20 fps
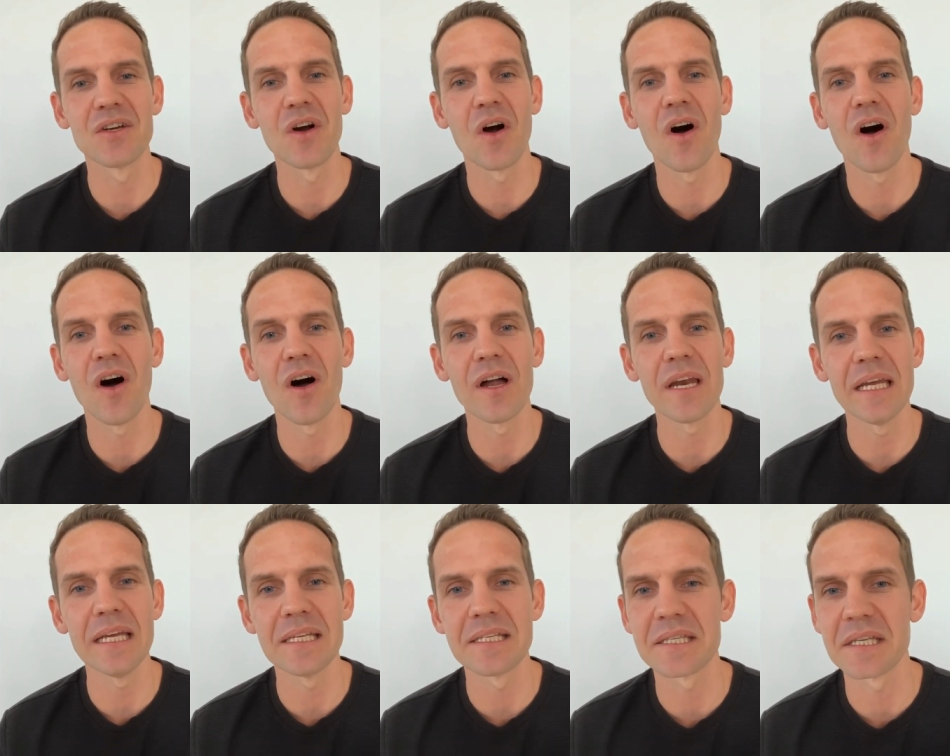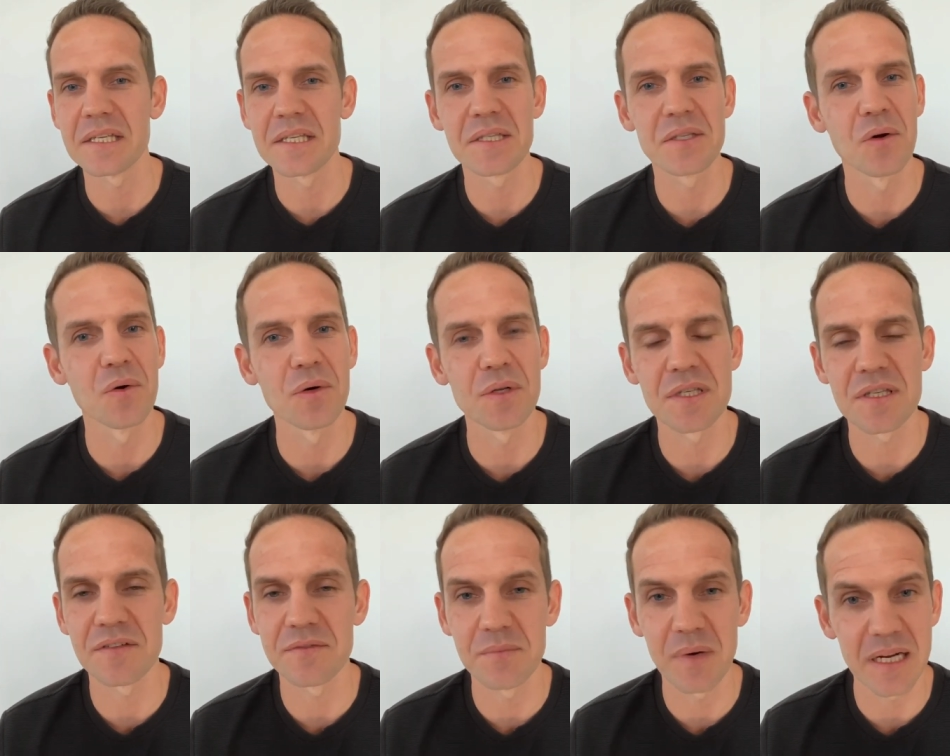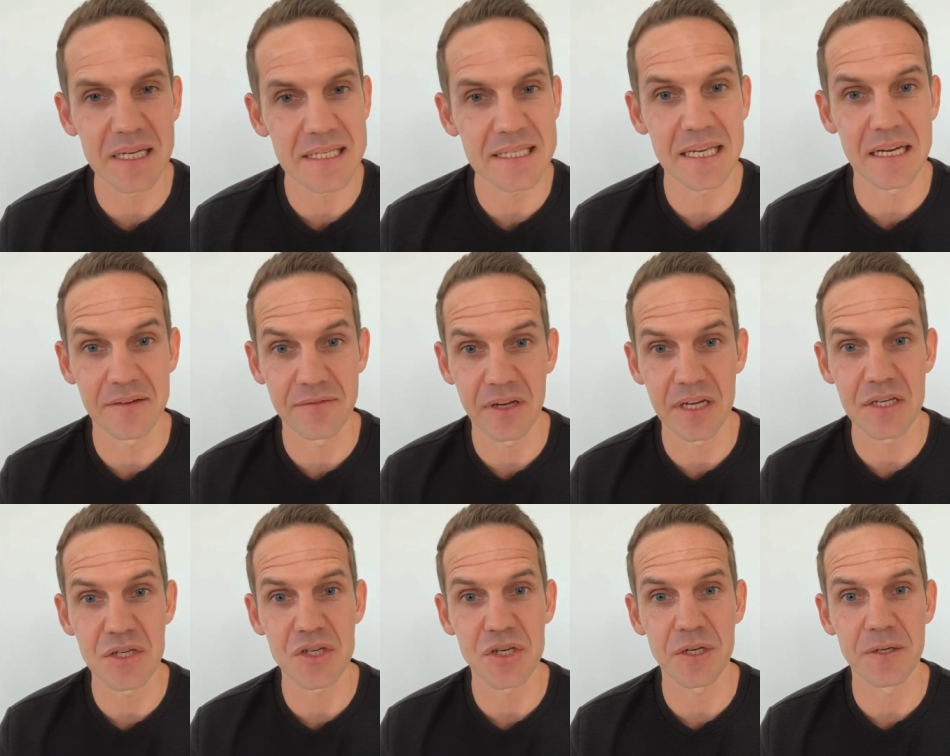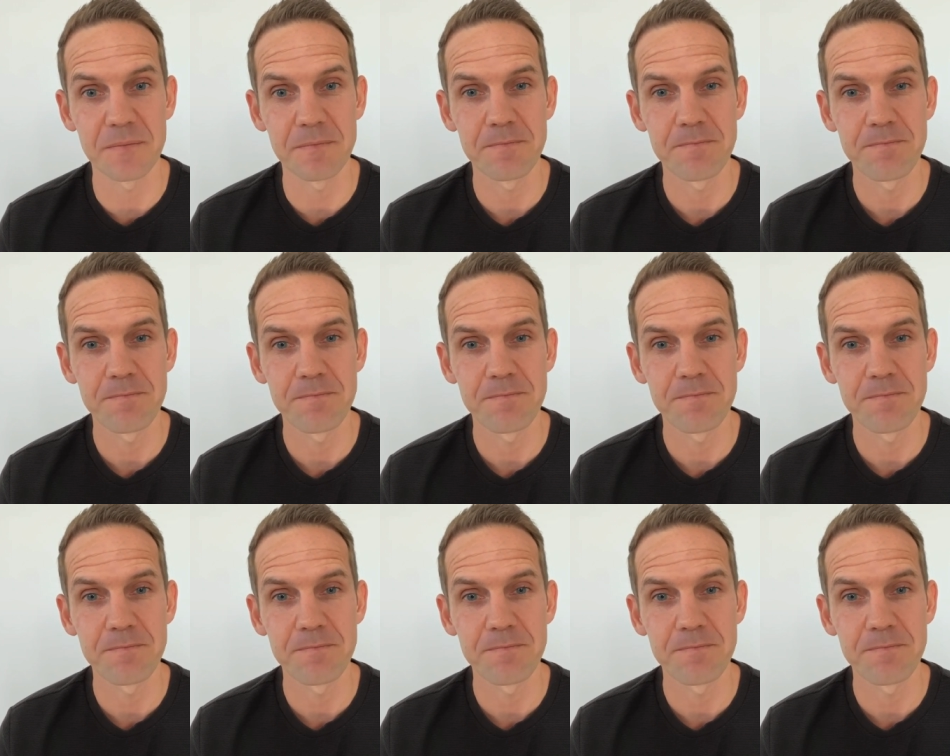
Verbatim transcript: God is the source of my salvation.